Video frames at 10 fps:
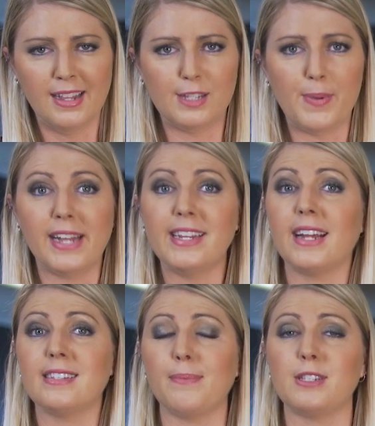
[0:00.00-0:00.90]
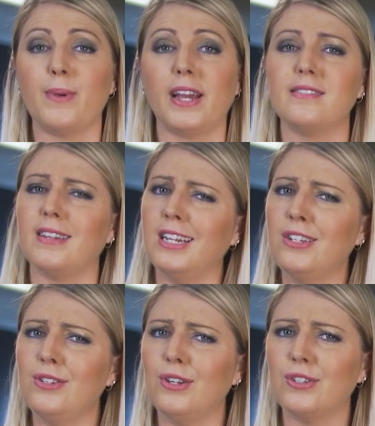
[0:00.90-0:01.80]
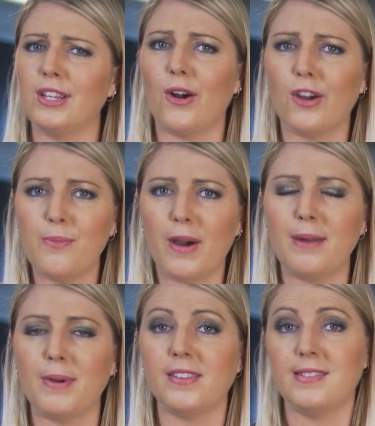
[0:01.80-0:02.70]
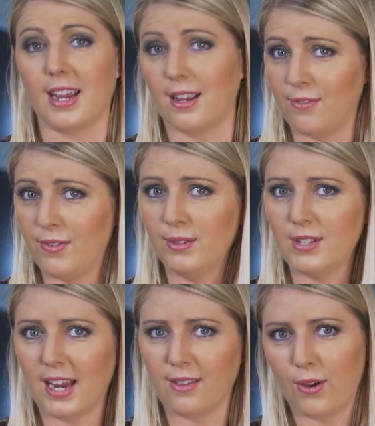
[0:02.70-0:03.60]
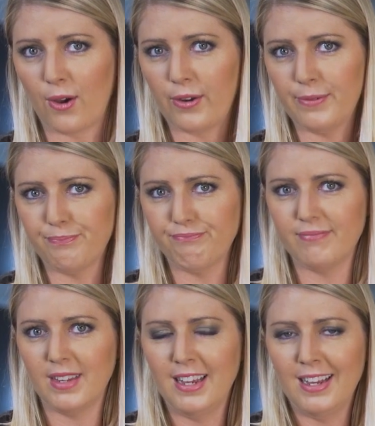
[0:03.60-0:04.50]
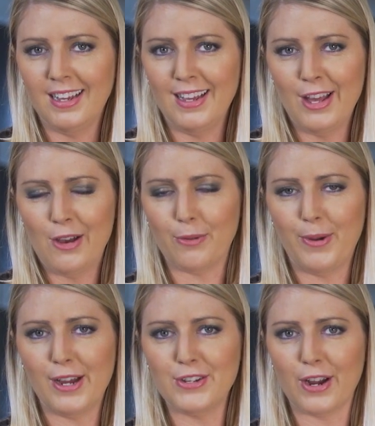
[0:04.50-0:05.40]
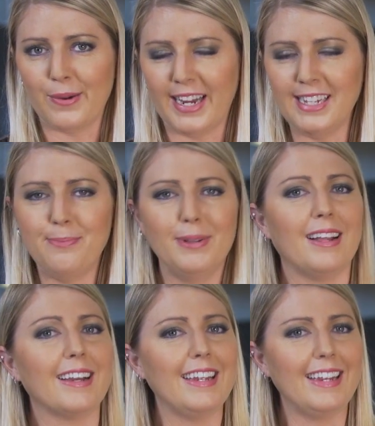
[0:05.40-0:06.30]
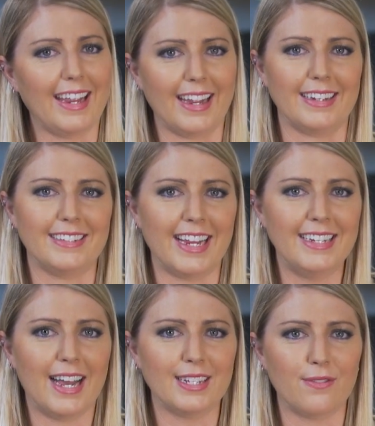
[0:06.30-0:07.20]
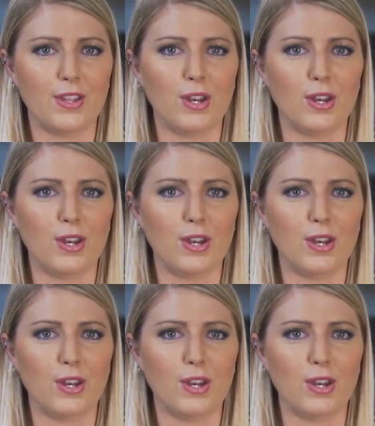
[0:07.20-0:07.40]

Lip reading: The spare takes up the space that is usually occupied by the second fuel tank though. Well, Peugeot is plugging in. Details of the